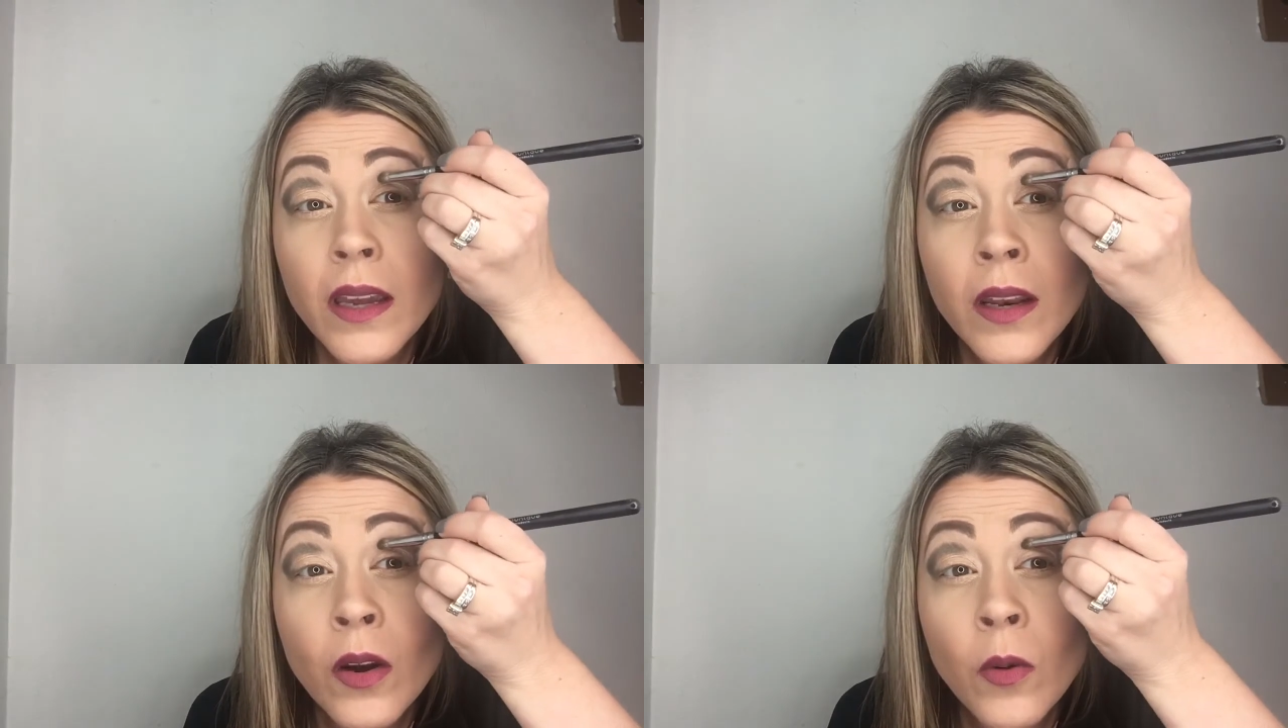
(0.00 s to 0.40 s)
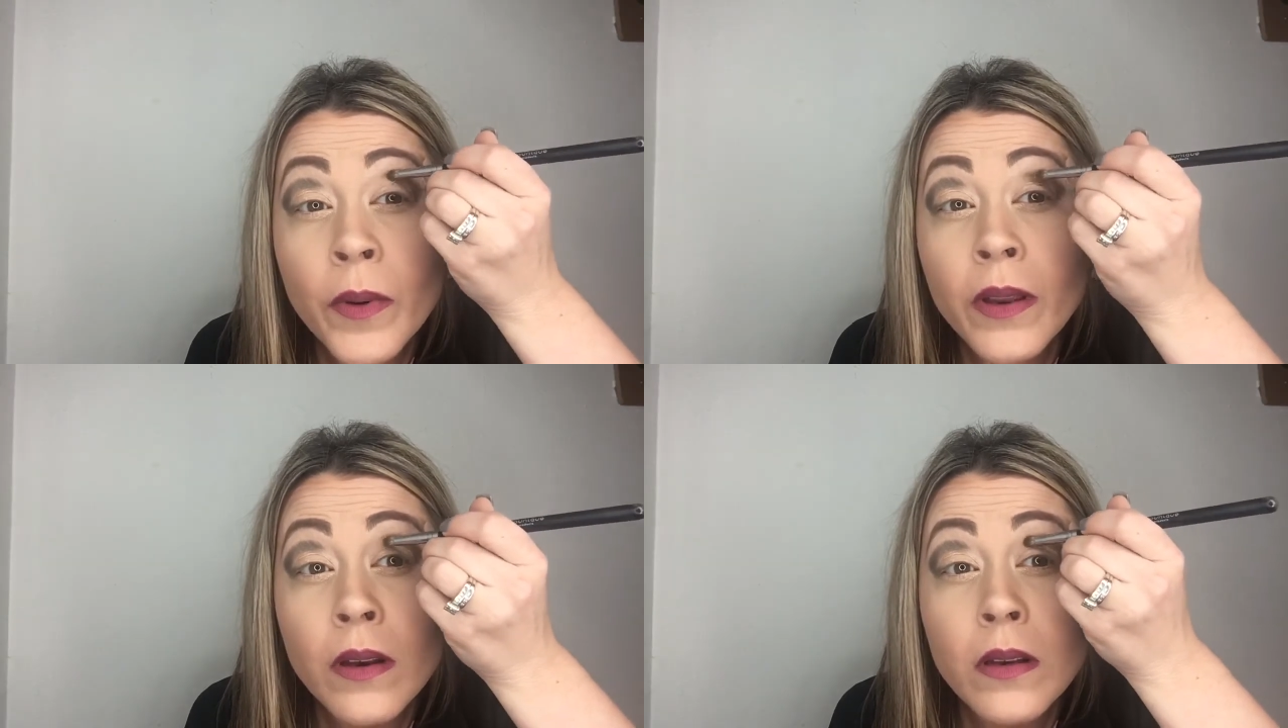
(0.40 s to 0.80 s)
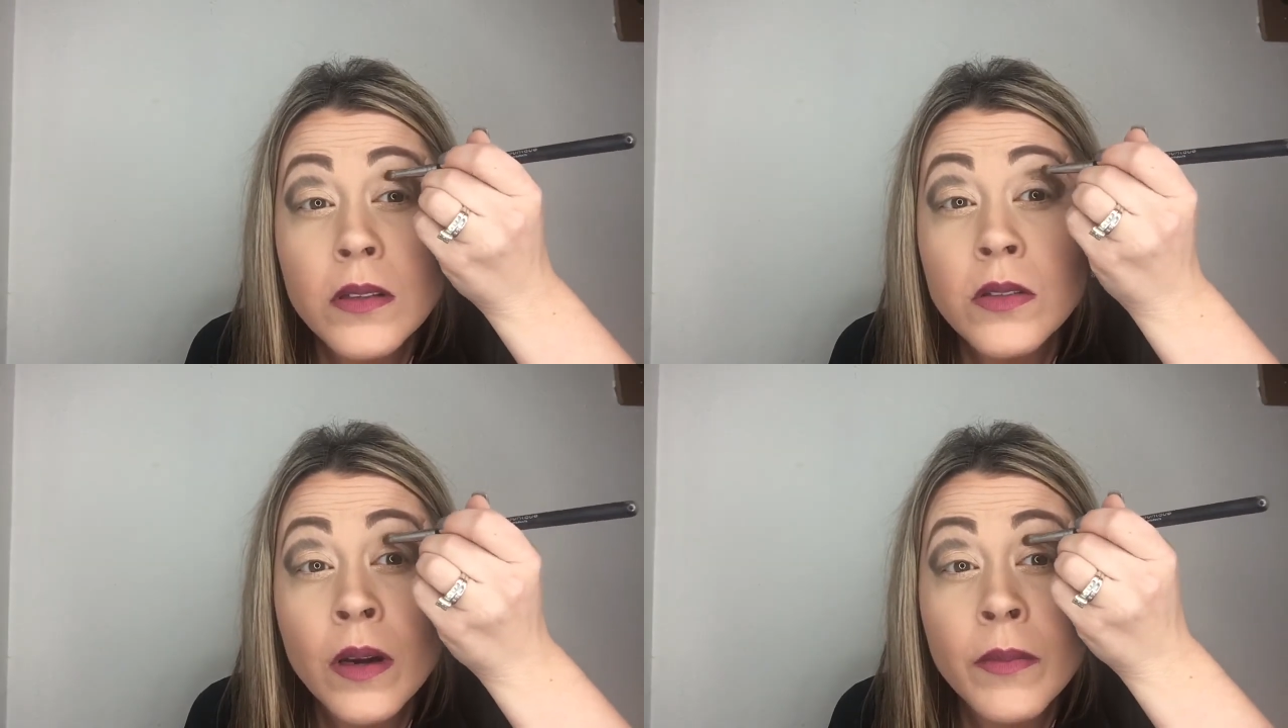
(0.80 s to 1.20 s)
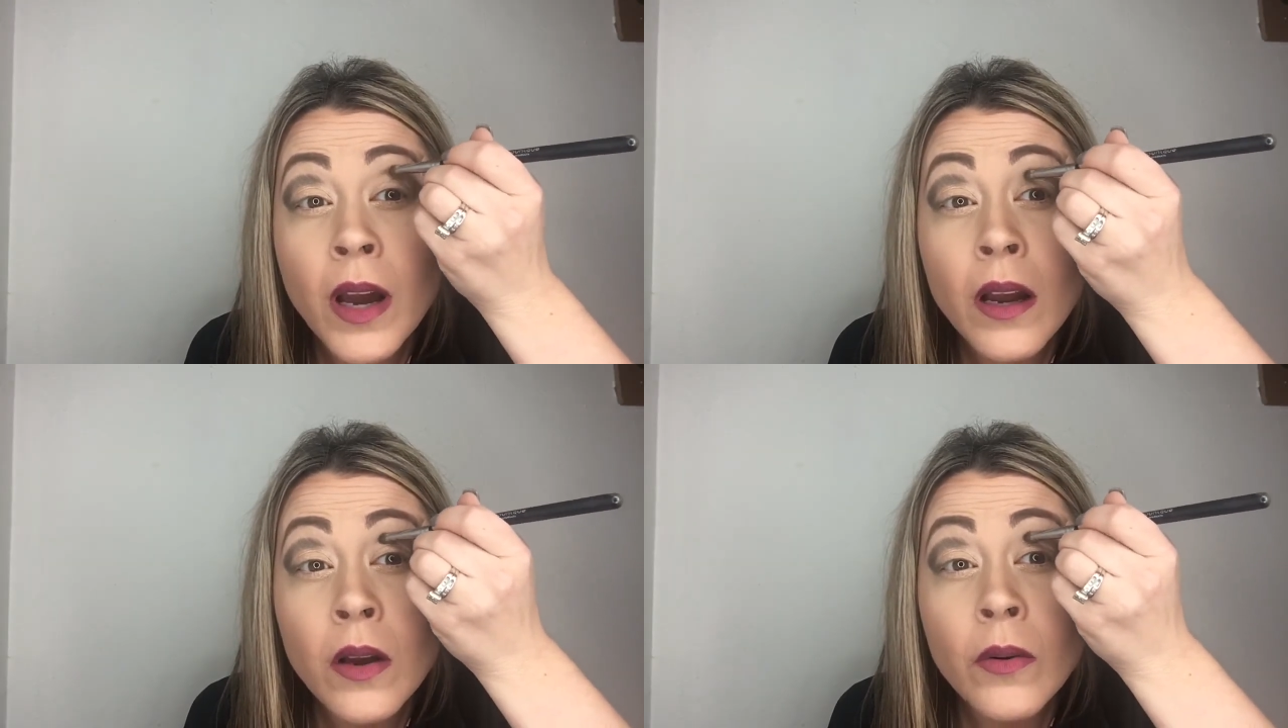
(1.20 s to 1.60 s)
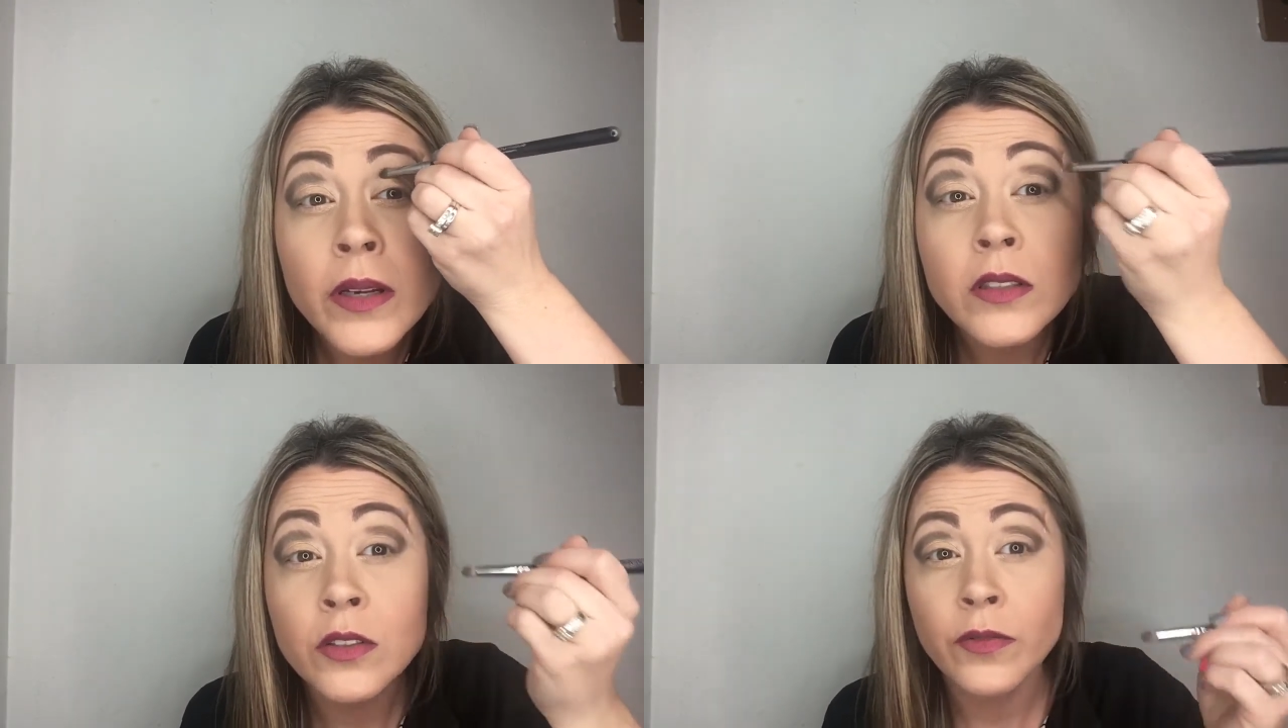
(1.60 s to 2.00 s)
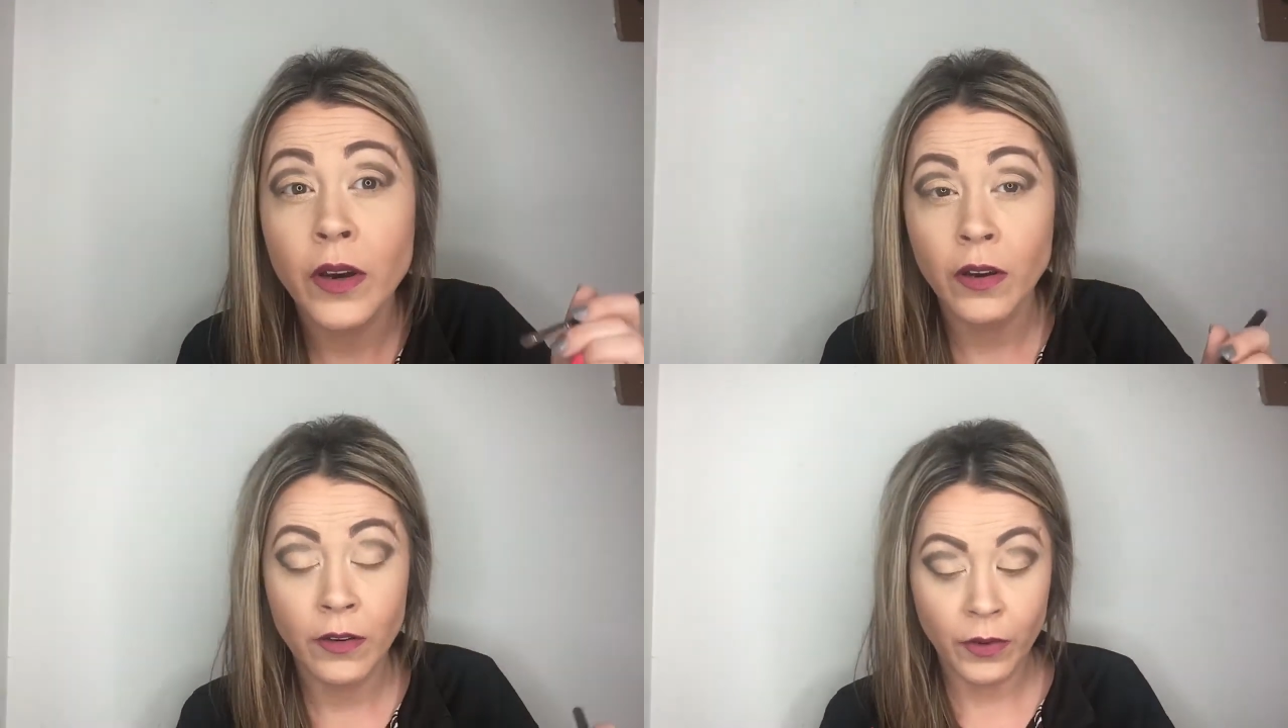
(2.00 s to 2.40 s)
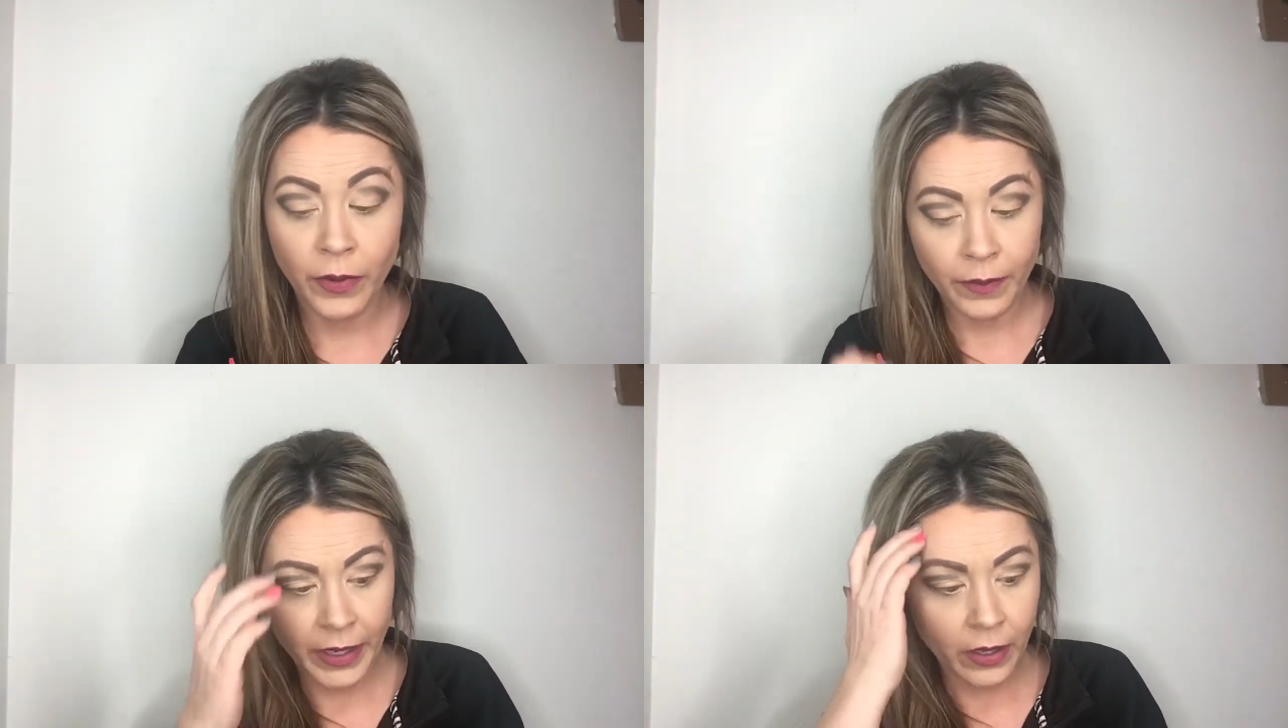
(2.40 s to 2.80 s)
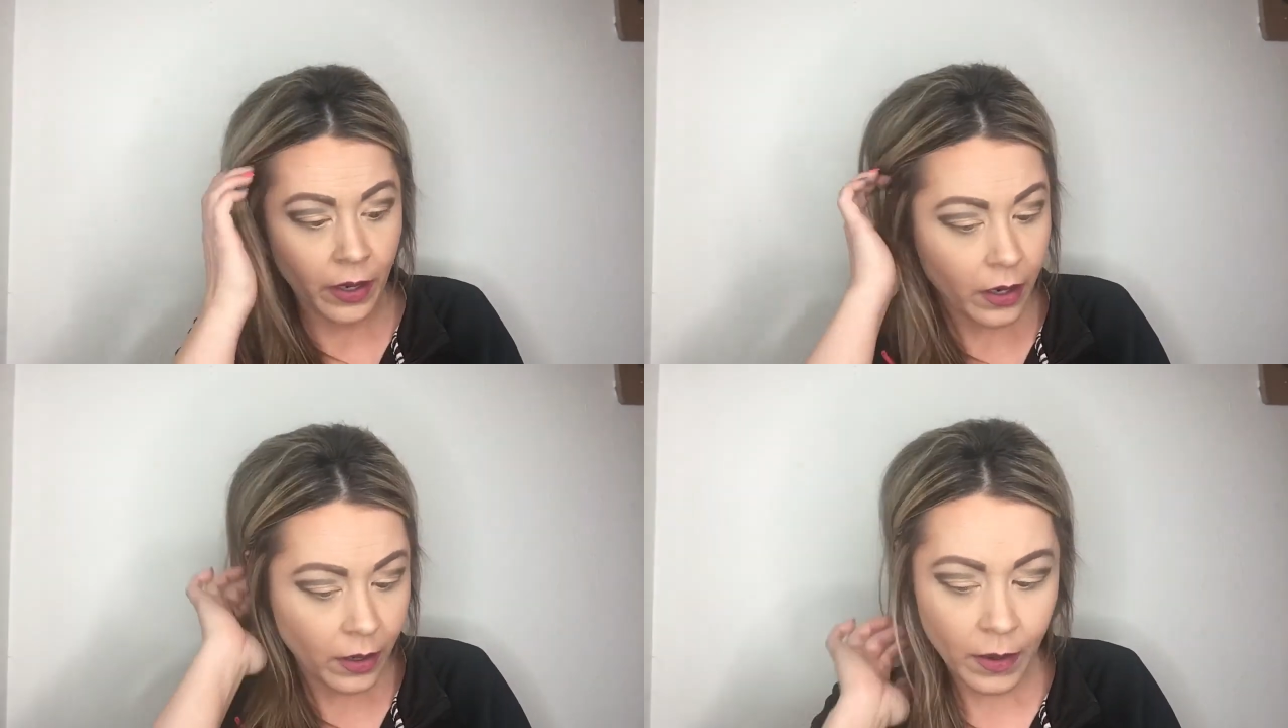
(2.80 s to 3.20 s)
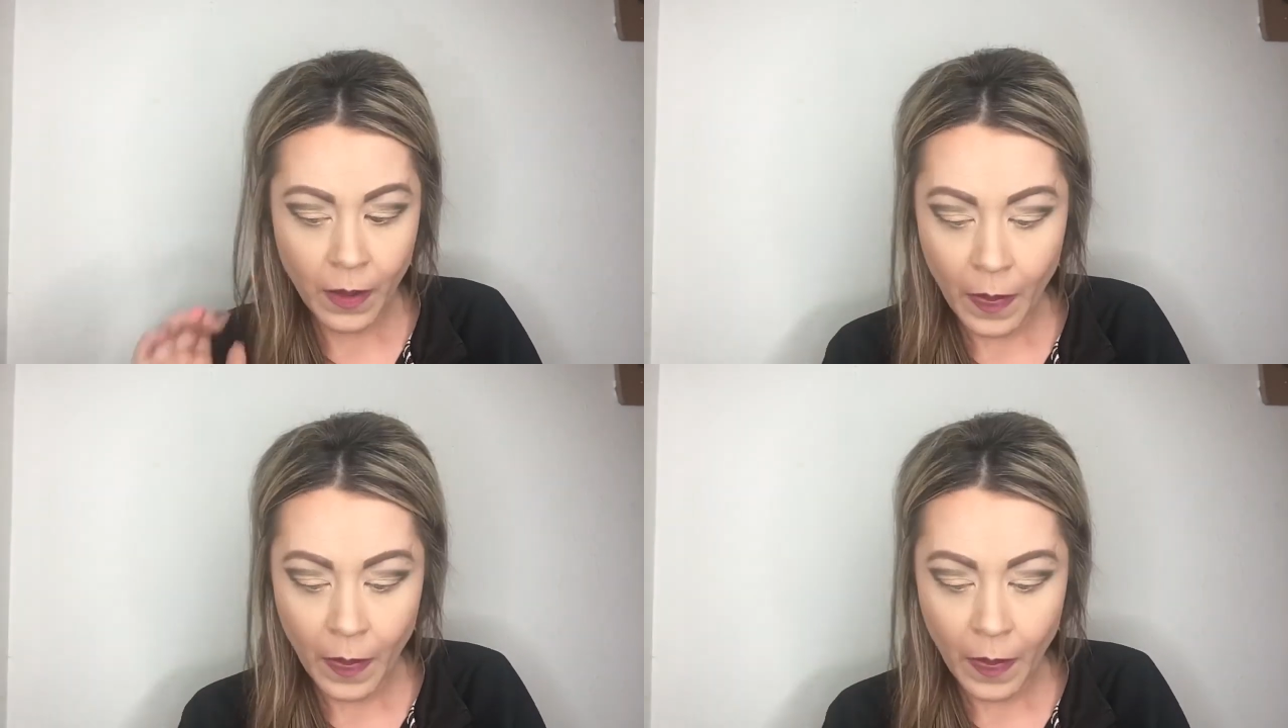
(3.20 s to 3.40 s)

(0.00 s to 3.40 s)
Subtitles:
and open. So I'm not going too far over with my dark.